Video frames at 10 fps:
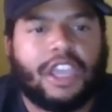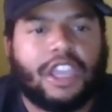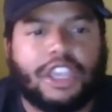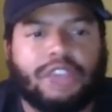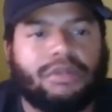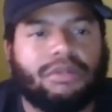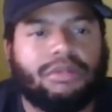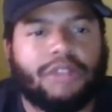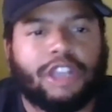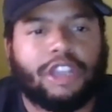
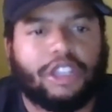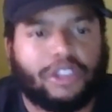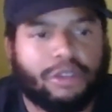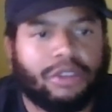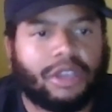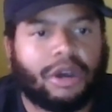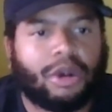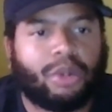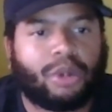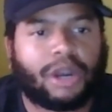you do the
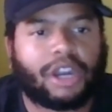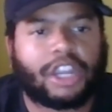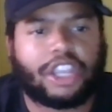homework,